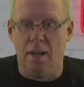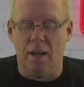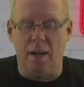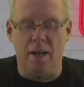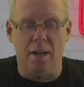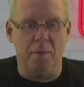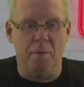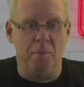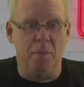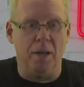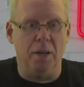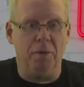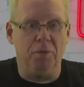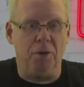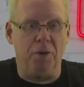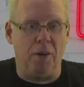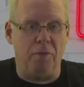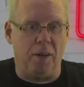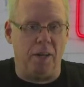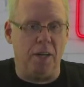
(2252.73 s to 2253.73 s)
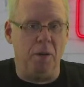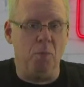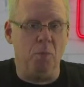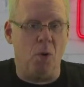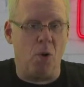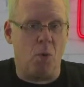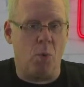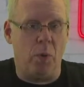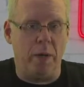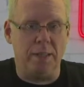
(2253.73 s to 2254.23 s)
If you have any
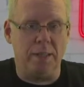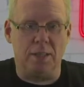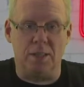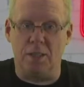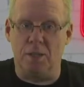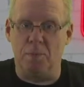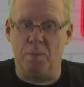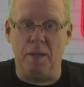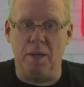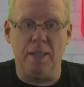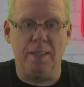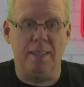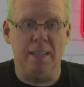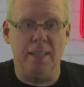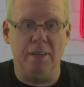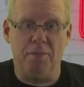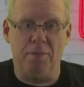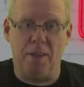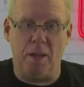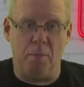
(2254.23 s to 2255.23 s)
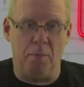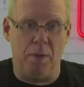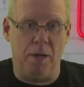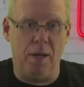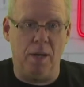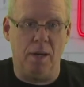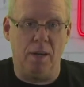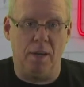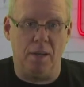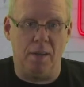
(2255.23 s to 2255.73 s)
more questions, please leave them
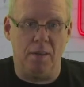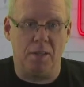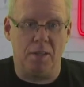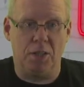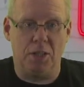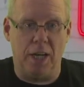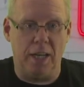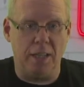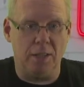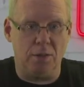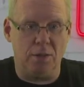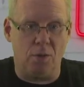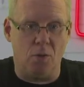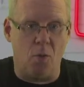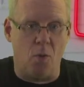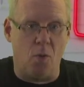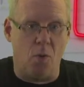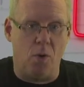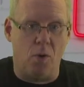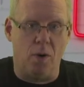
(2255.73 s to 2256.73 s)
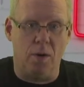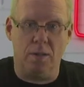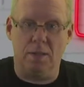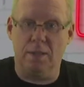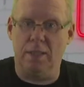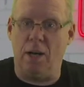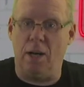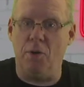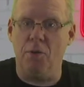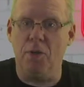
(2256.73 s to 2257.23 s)
here in the chat or
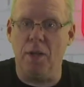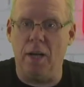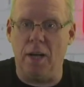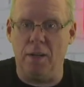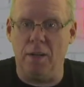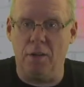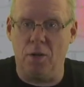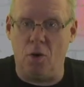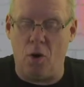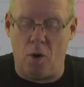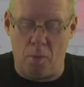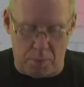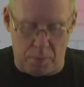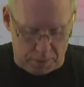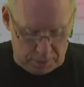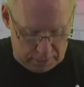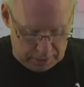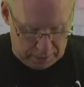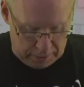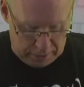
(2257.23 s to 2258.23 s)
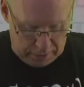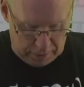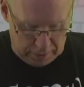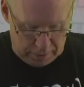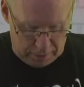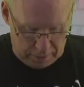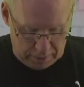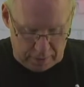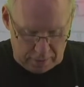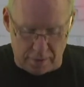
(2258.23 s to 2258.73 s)
down there in the comments.
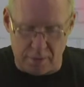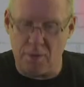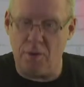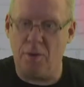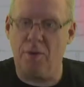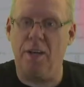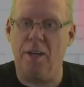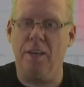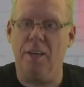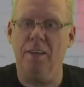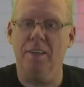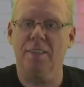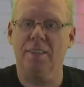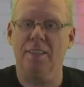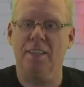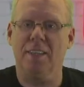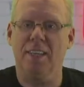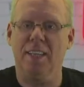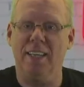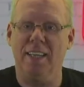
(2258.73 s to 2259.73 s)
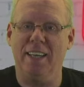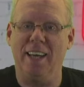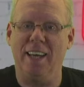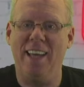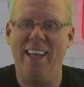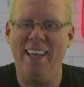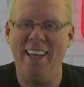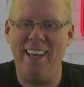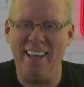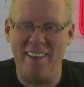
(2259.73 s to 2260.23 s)
And okay, here's the thing.
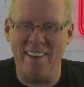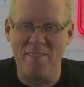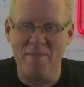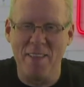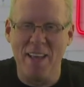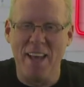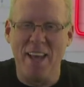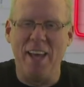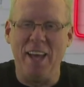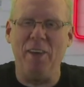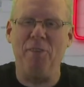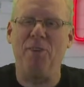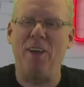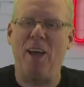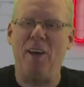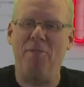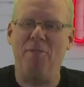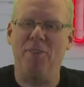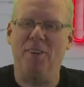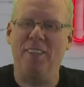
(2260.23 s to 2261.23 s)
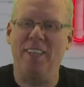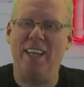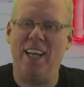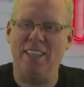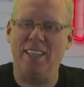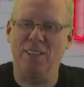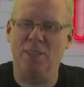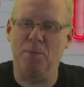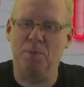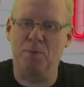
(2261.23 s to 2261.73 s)
If you have not
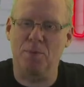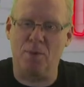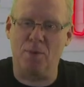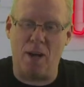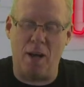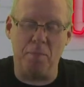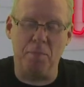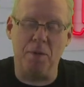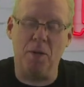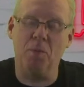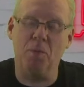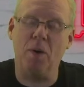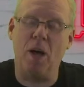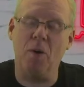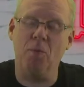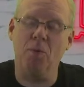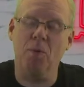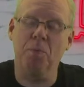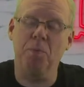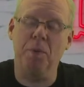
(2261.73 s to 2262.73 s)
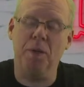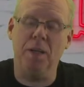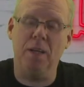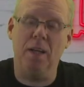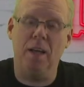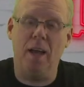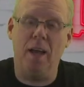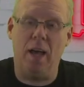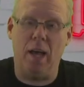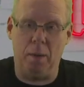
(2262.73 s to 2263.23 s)
yet subscribed, I would be
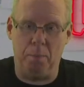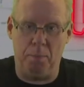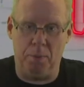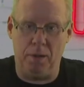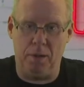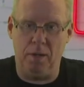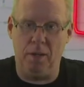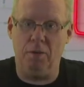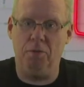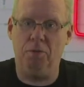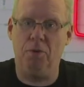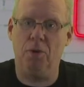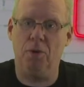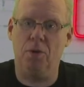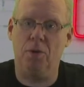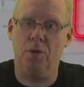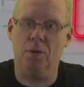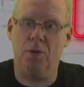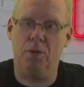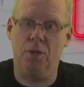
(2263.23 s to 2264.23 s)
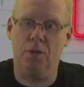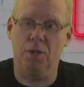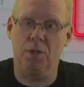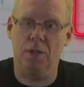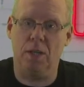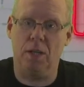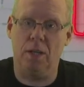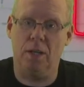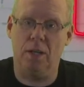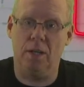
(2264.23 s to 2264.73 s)
happy if you could
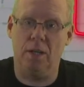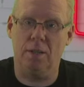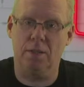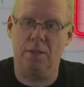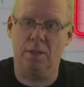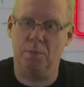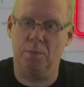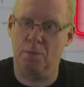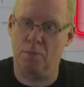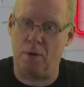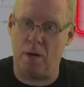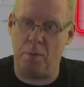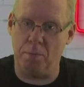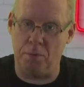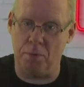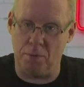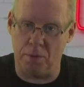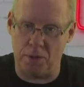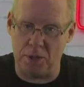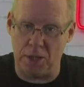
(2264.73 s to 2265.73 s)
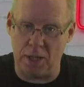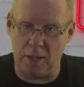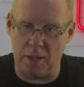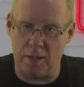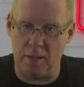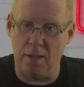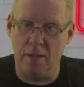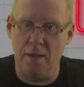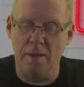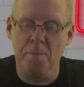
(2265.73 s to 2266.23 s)
subscribe to the
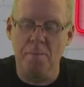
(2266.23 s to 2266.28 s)
channel.